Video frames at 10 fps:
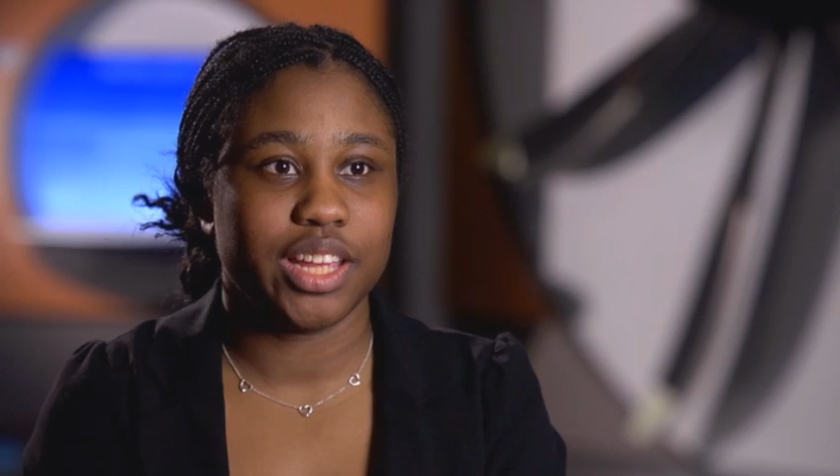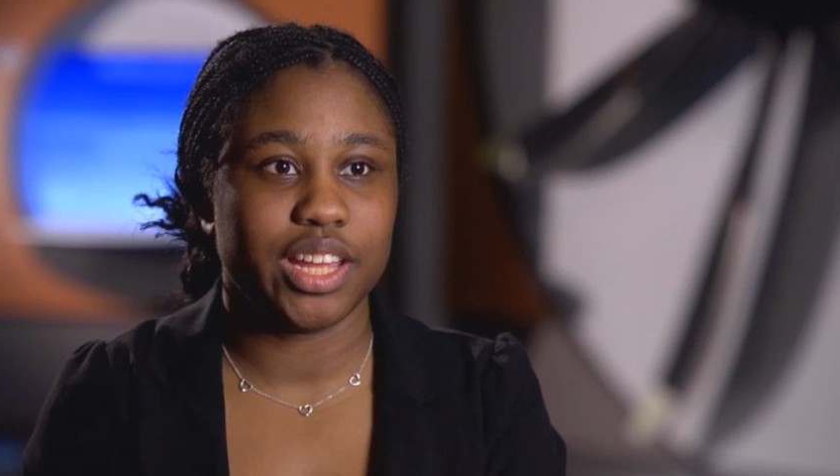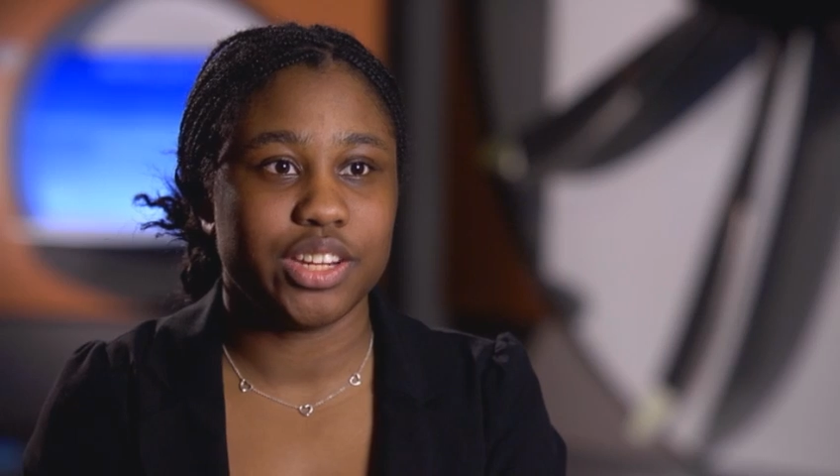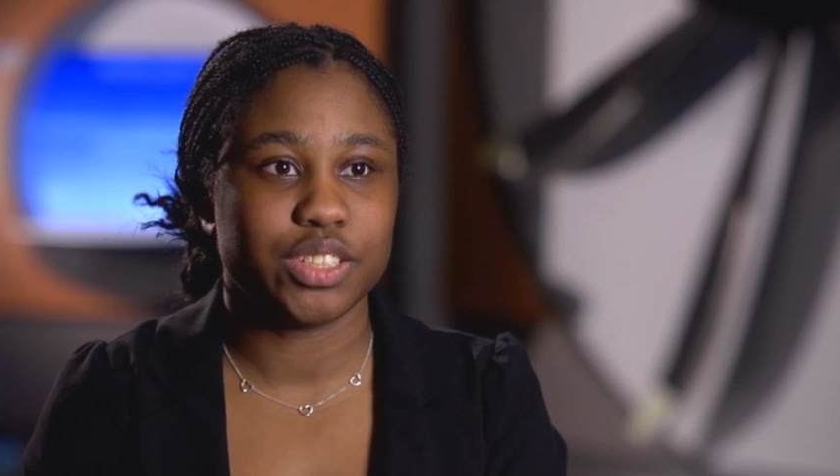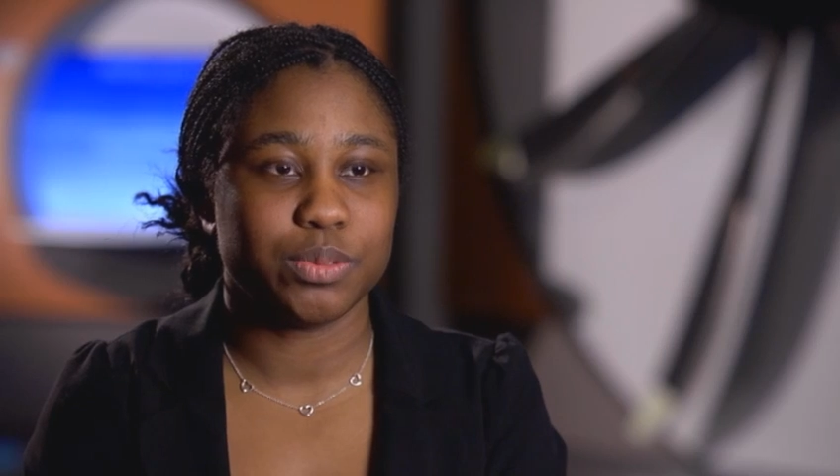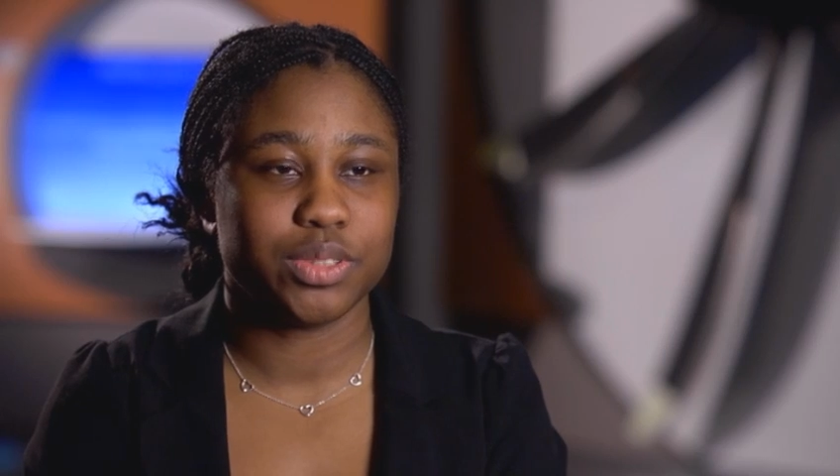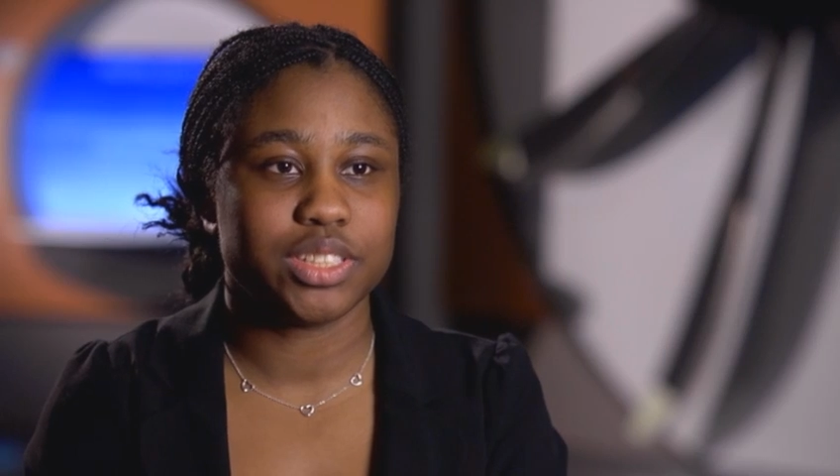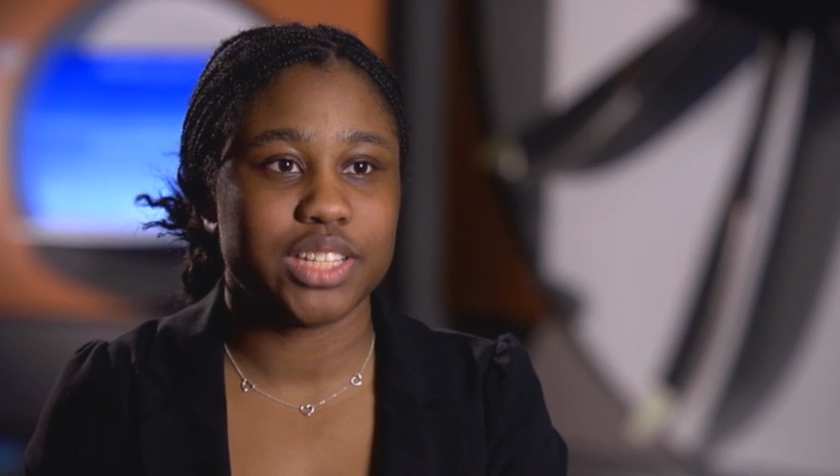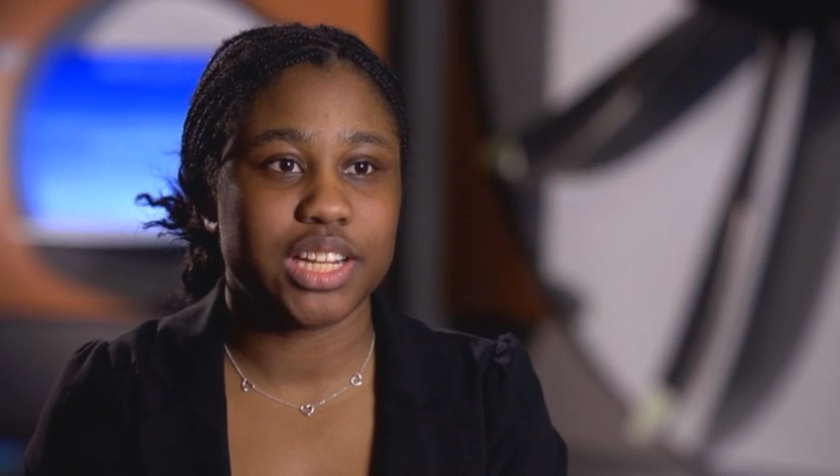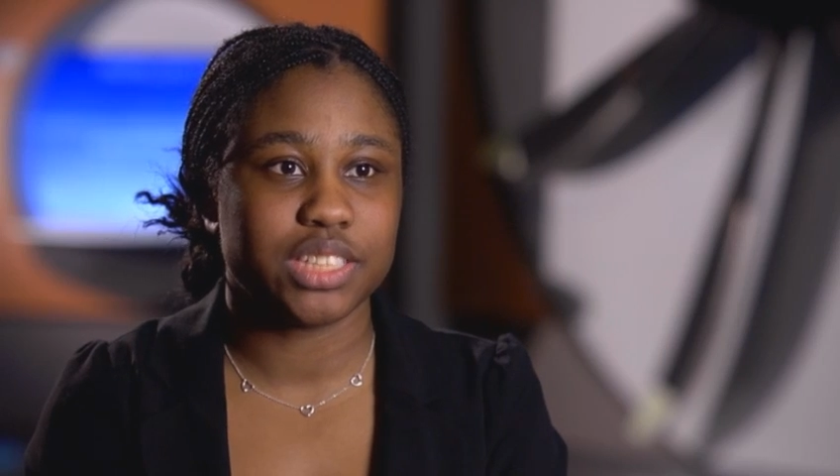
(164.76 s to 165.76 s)
and it's really
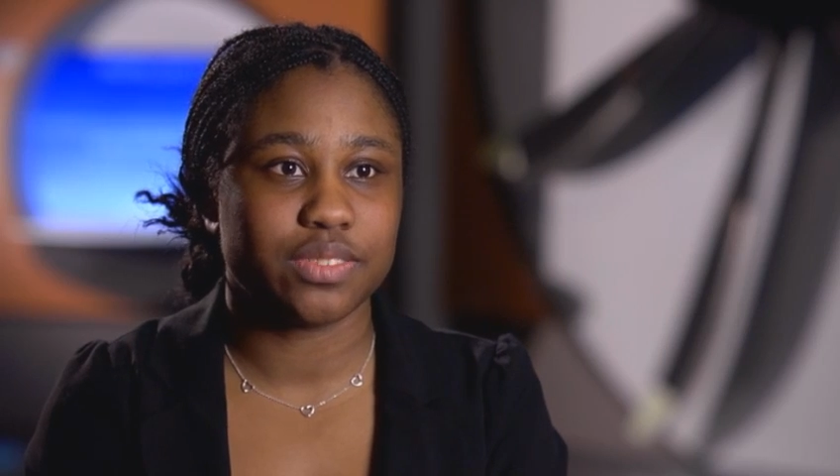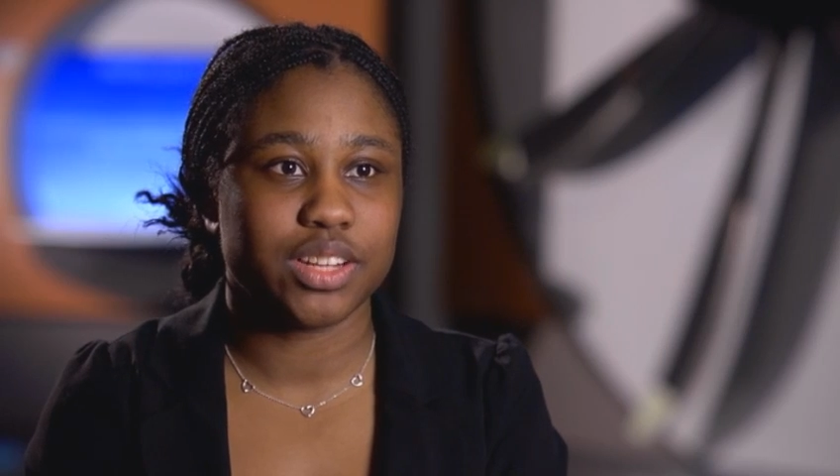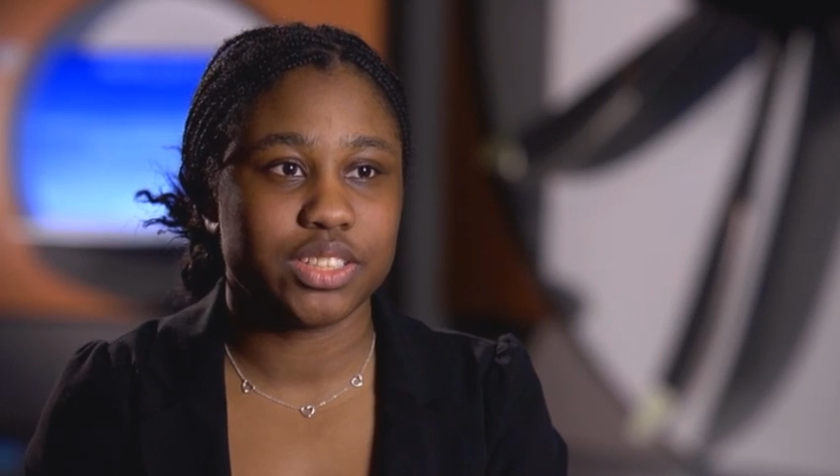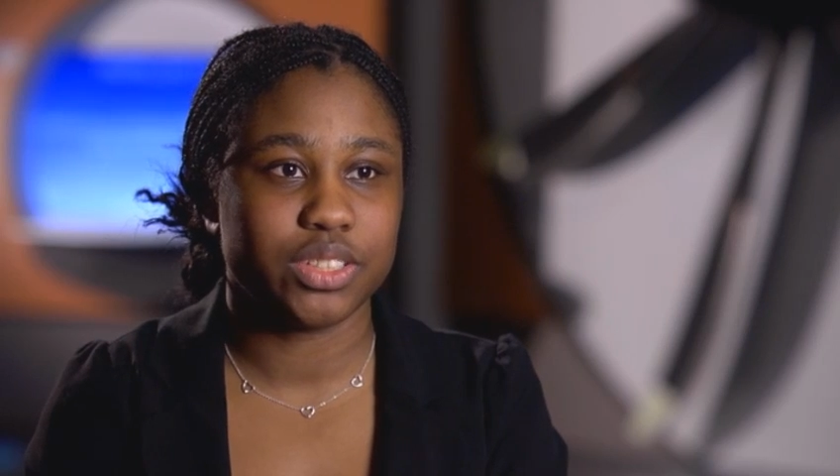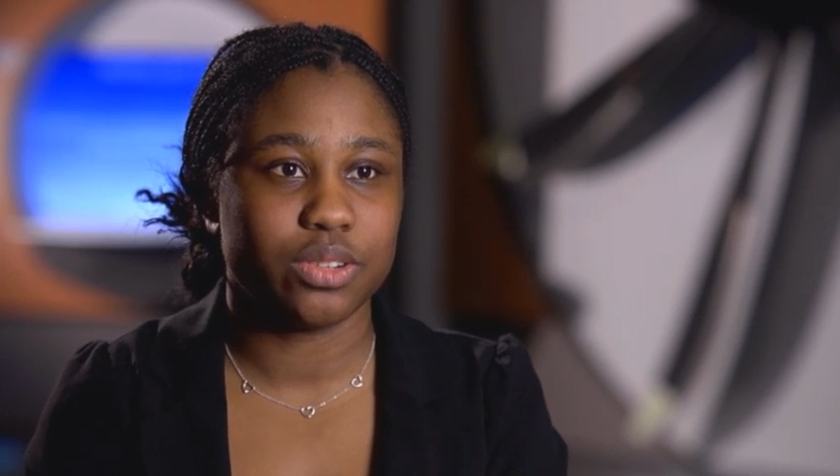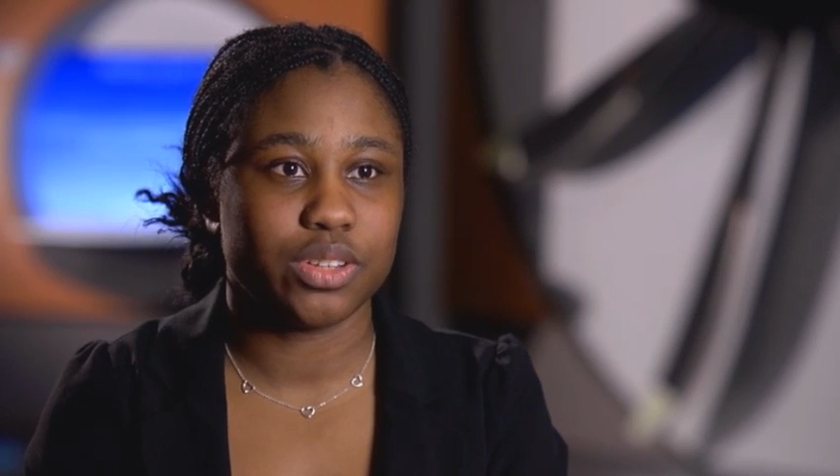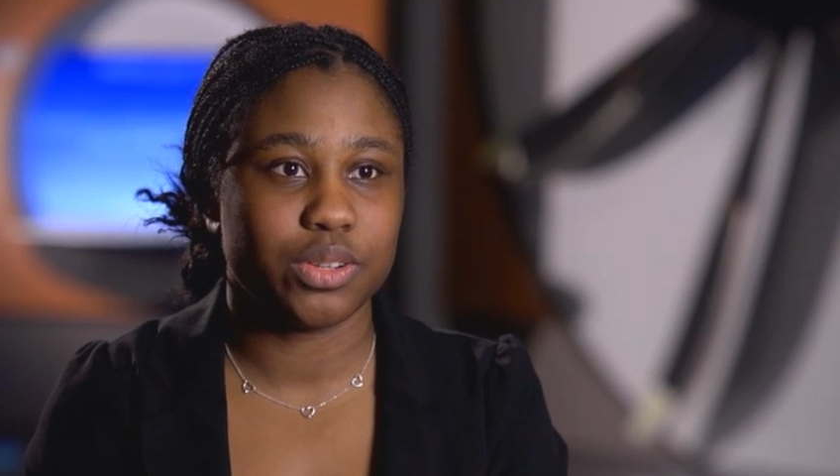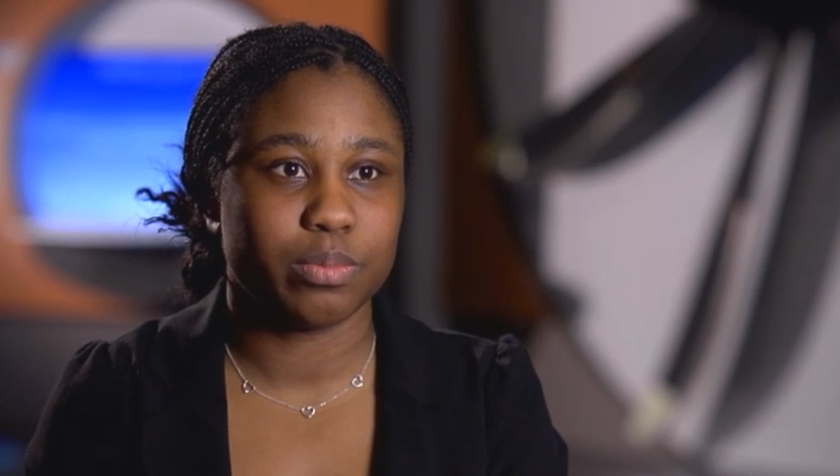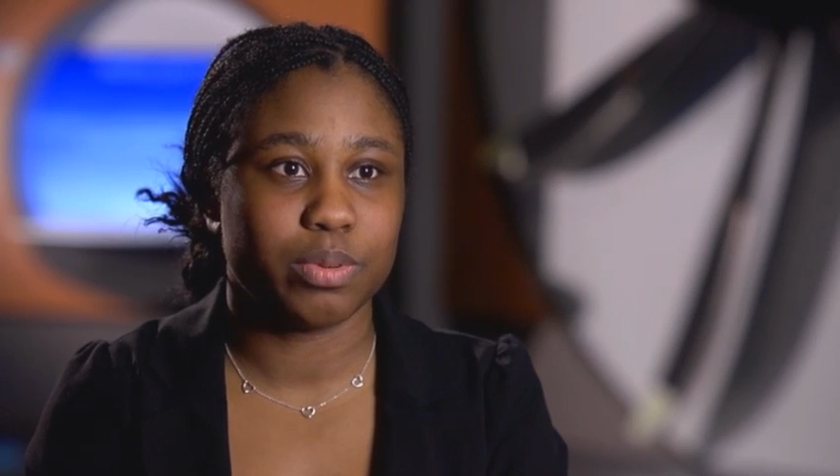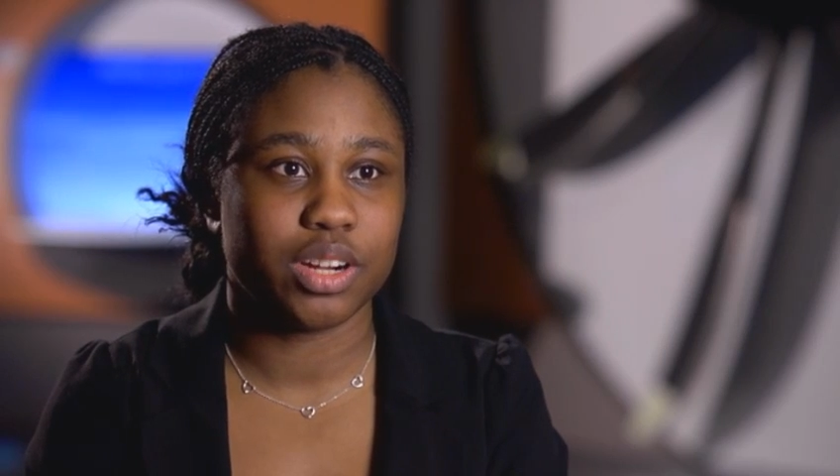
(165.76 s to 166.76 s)
satisfying to know that
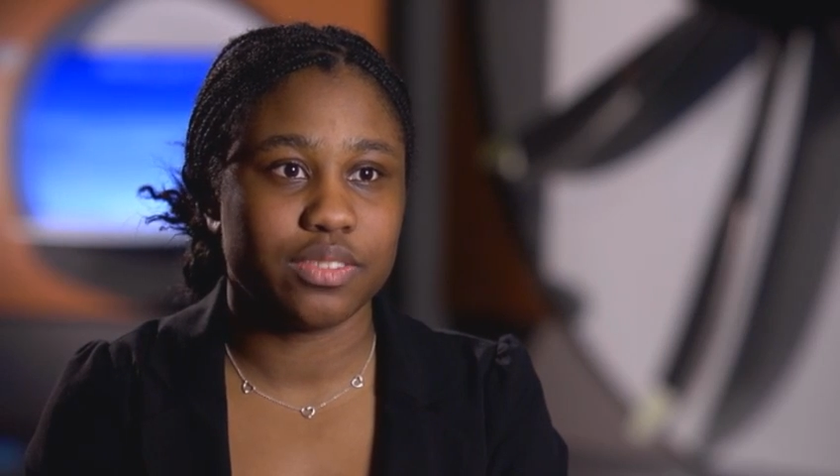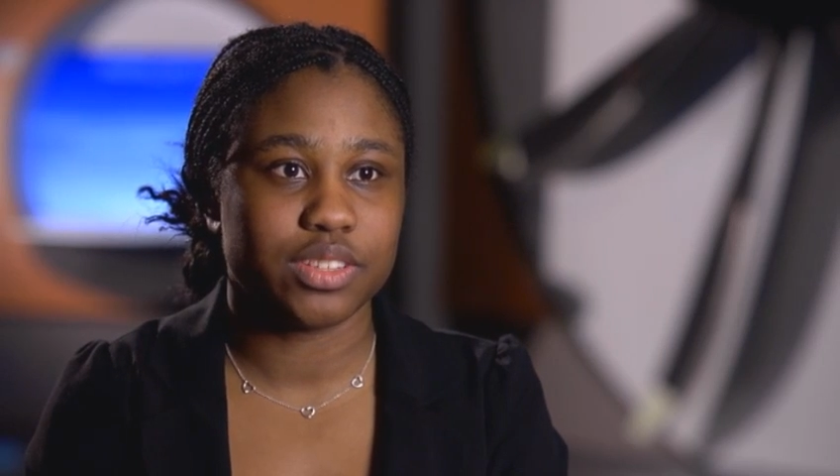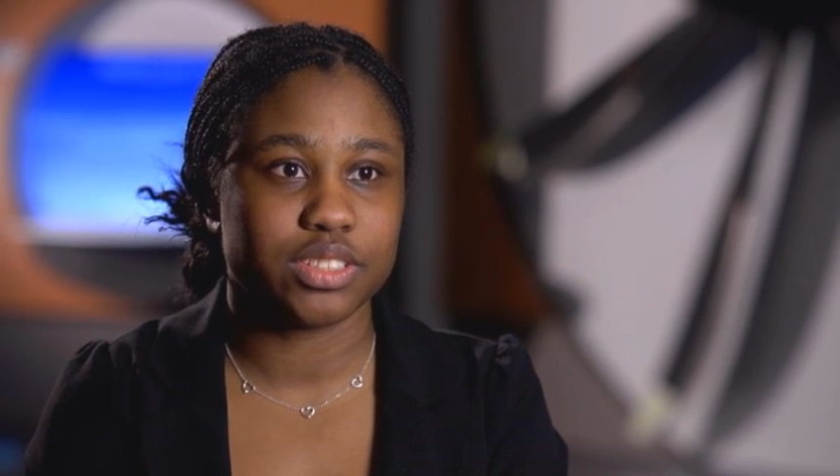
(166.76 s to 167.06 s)
you're part of the